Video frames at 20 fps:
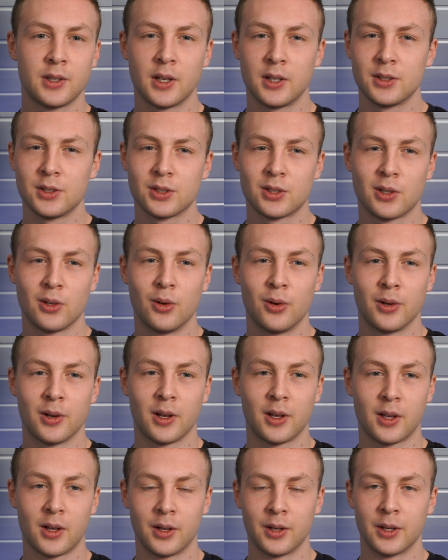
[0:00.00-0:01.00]
I just learned
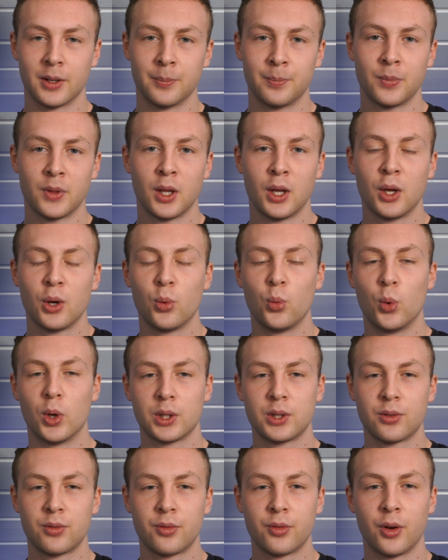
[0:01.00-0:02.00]
like kind of
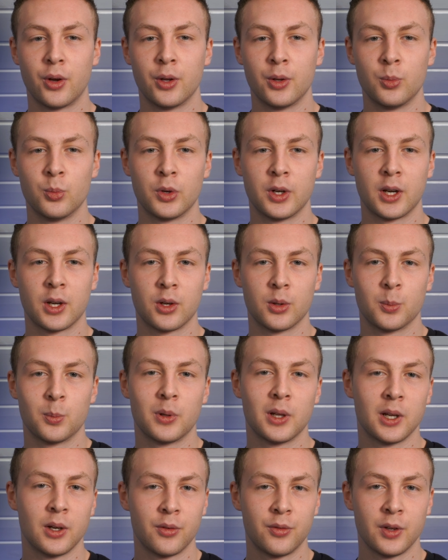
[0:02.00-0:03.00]
what's fun when I got
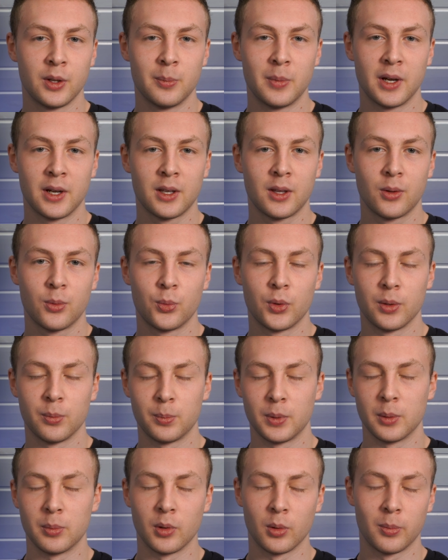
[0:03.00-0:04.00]
player feedback when
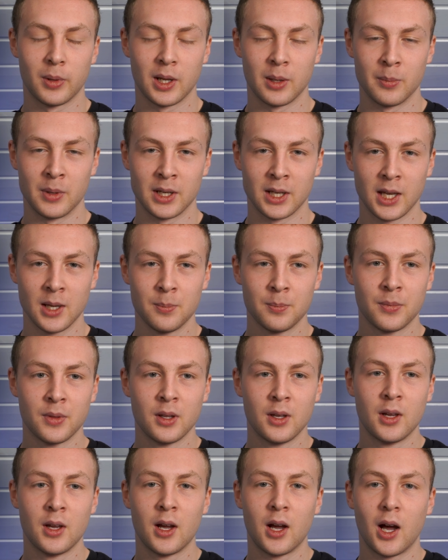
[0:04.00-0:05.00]
people played my game.
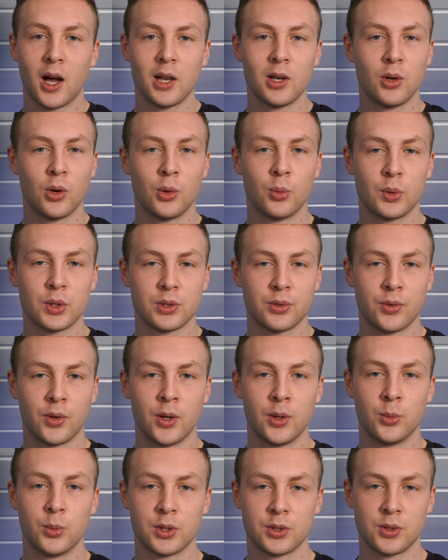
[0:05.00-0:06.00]
I learned what's
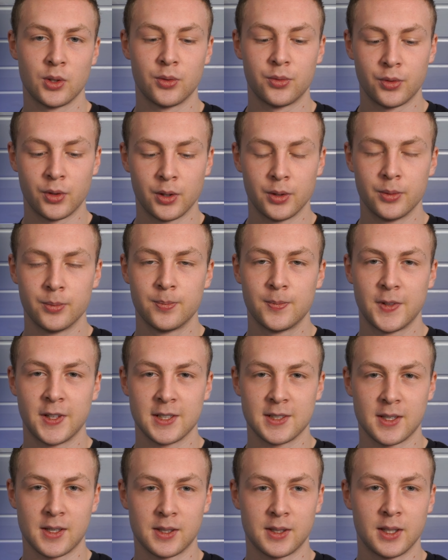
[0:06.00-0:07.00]
fun, what's not fun,
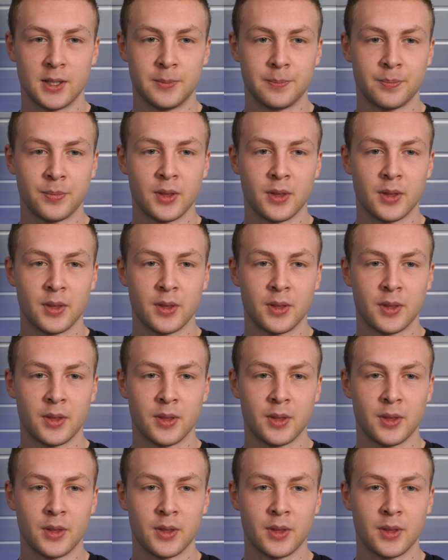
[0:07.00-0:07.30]
things like that.